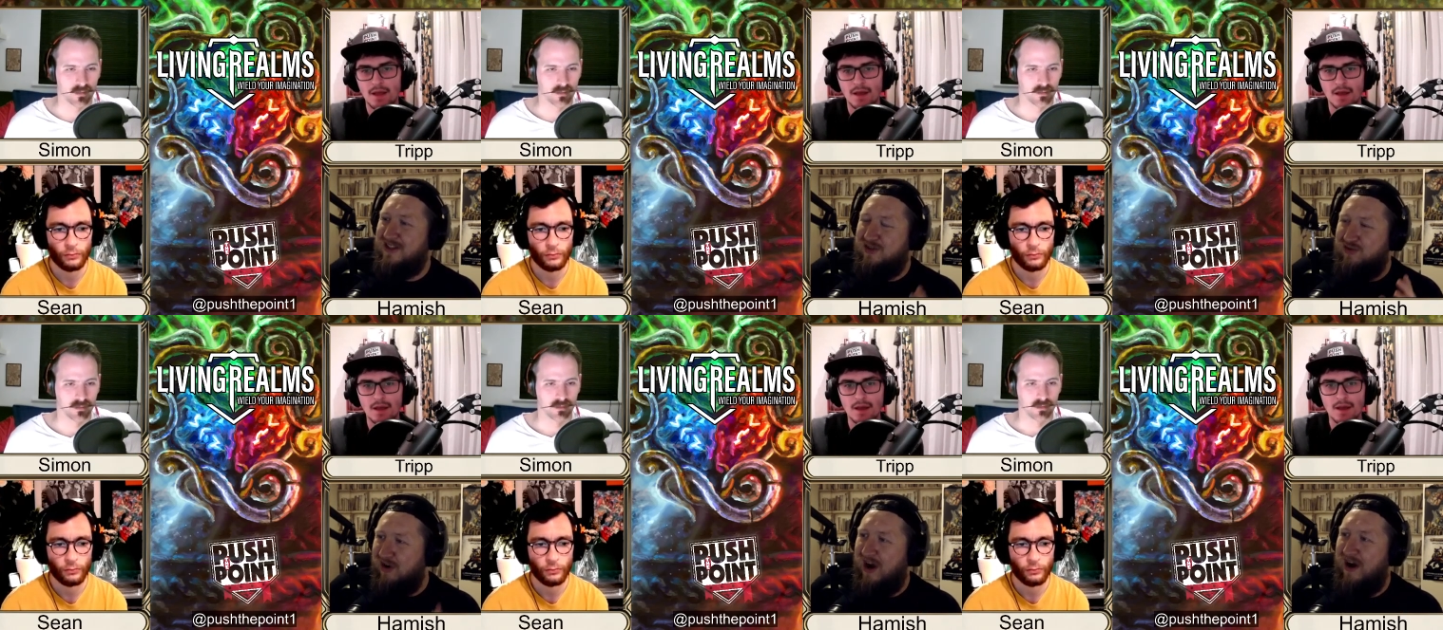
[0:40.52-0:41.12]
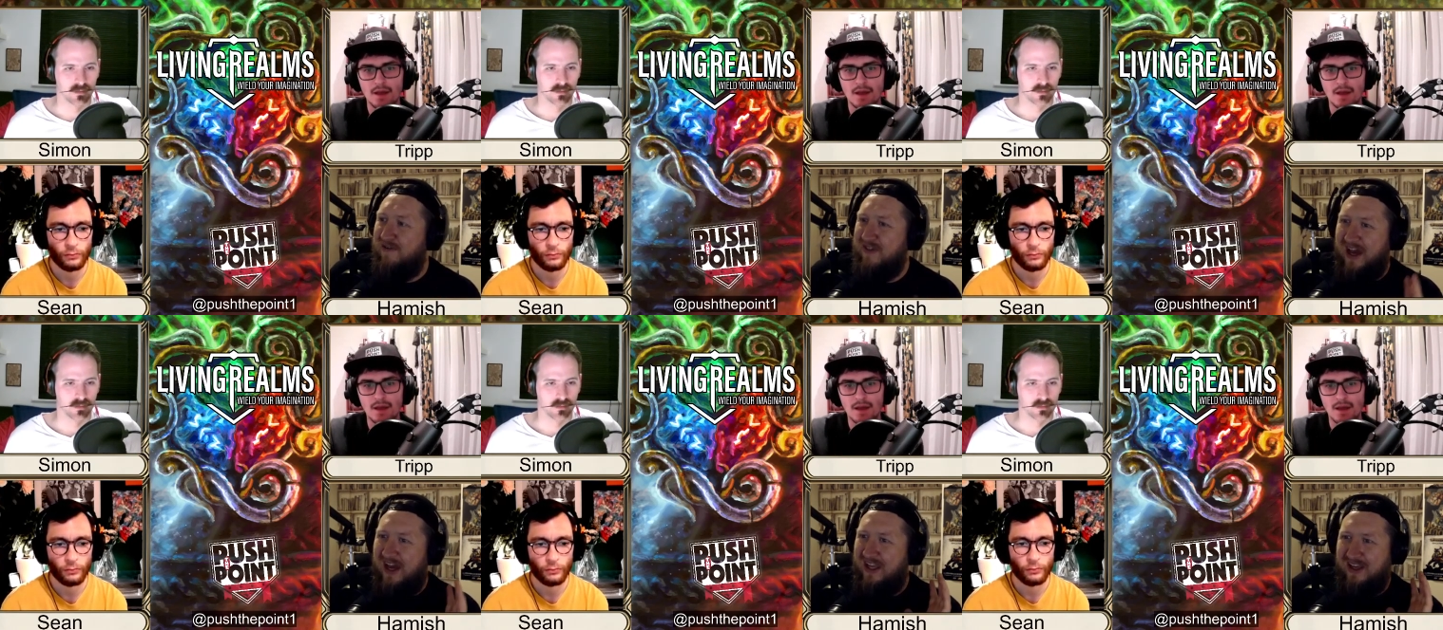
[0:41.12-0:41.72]
Speaker 1: draft
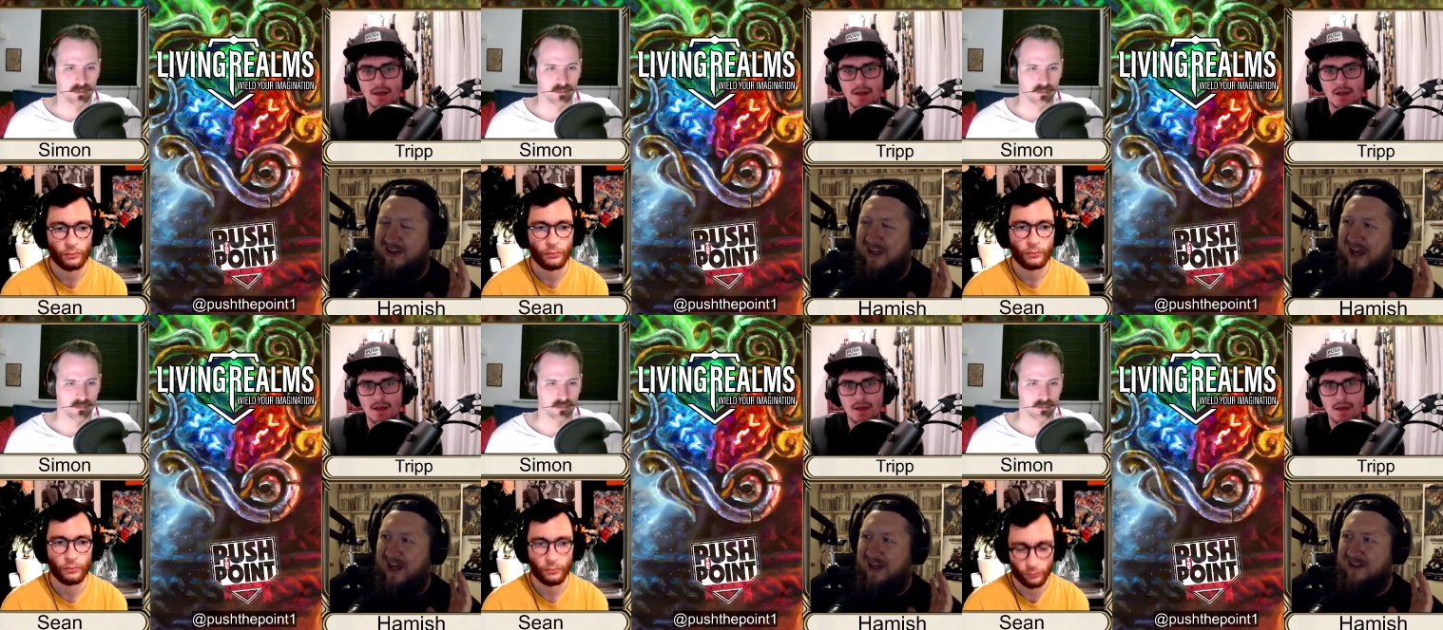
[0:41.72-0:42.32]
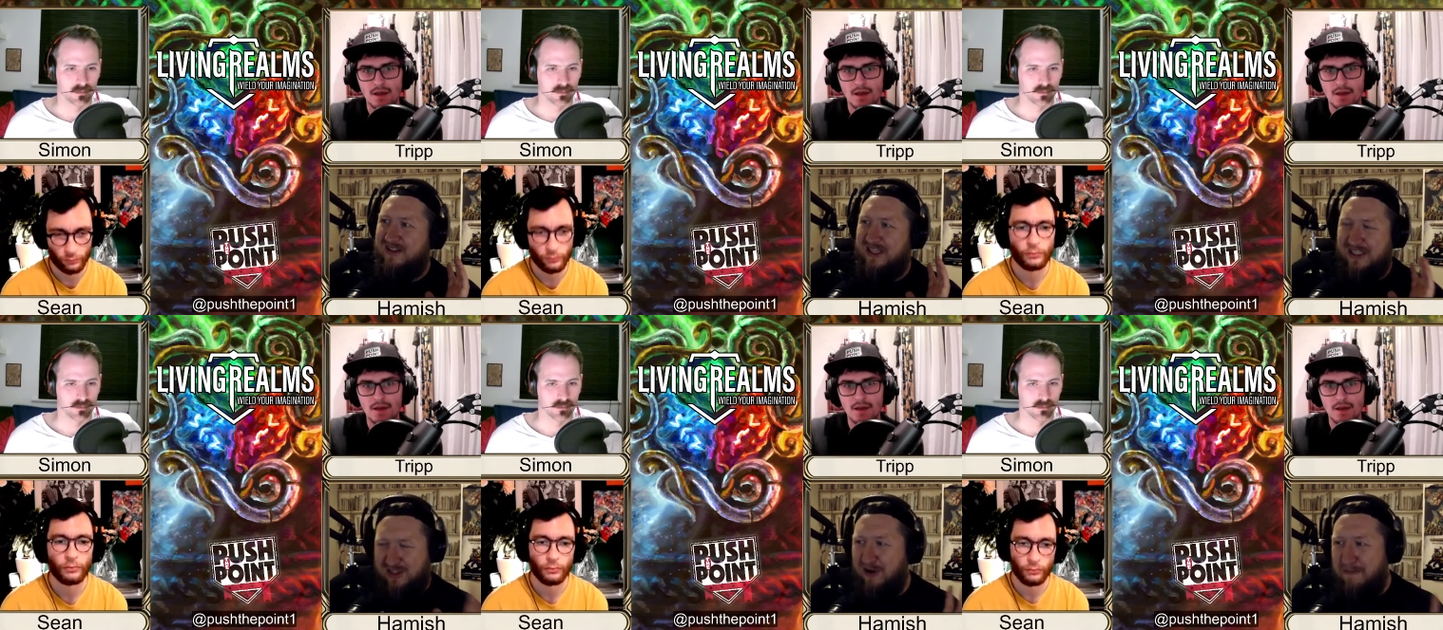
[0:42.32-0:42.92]
that you get these
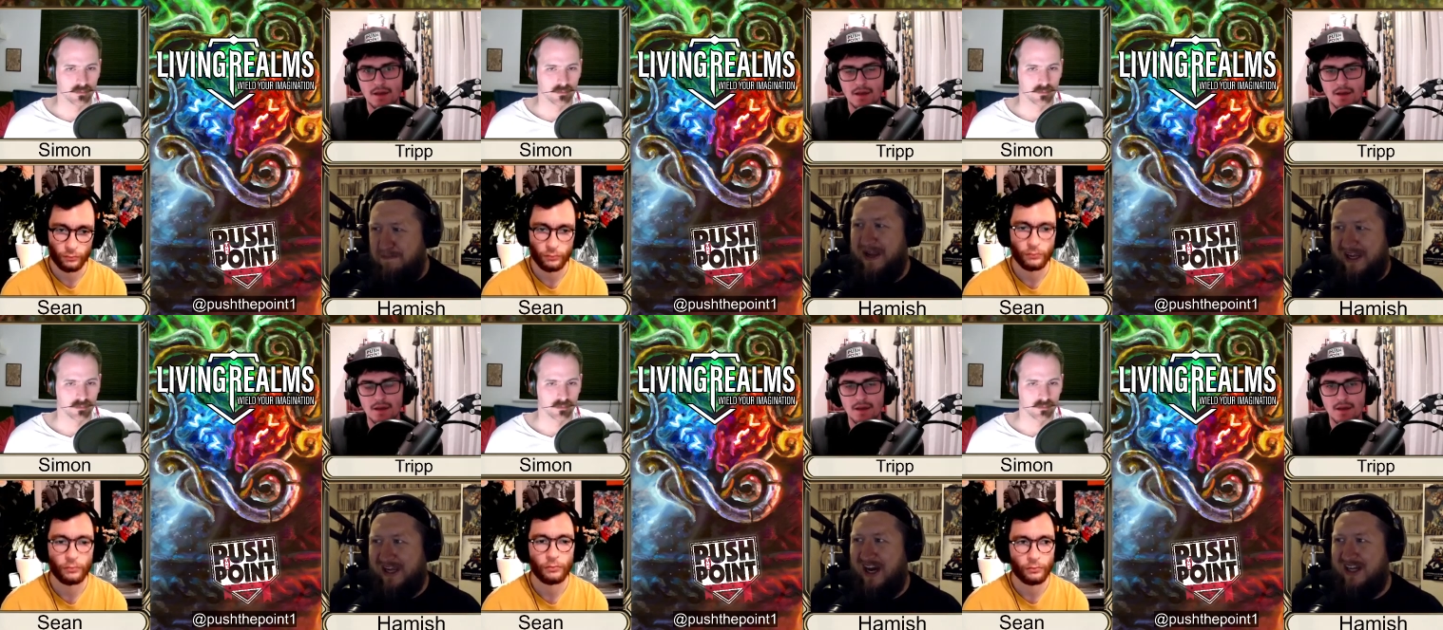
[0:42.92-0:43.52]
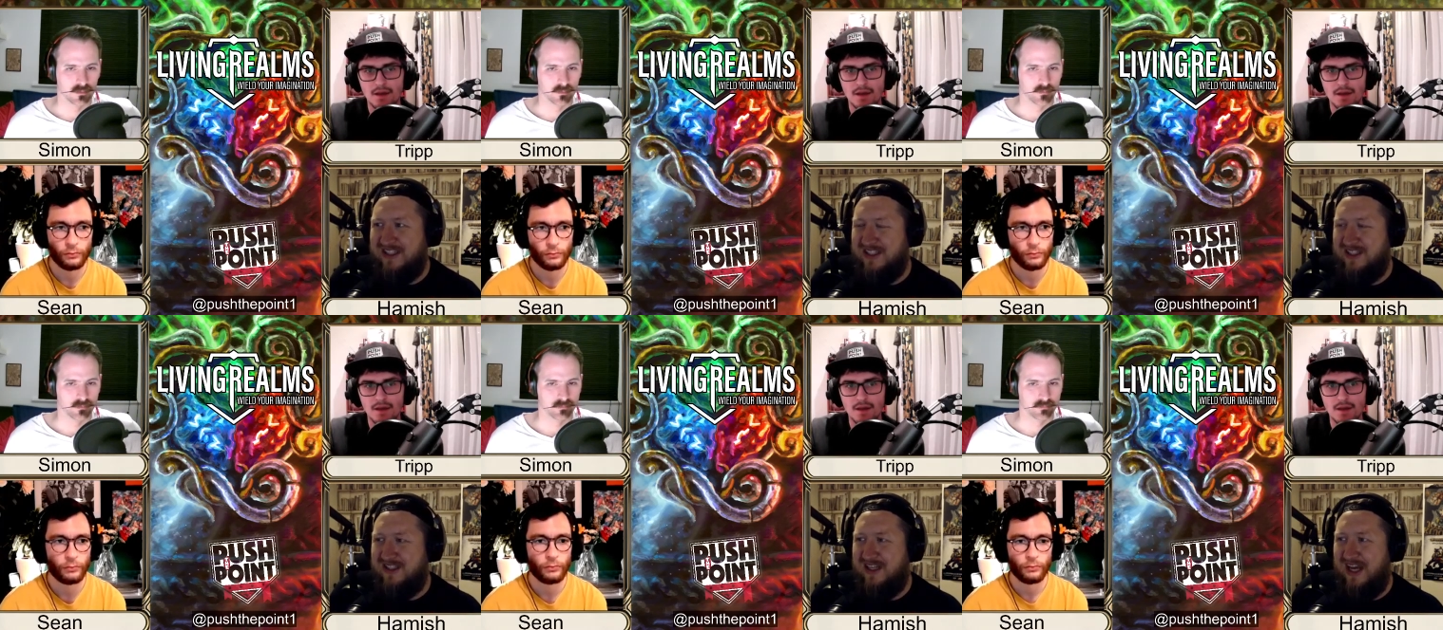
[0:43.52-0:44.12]
two big cards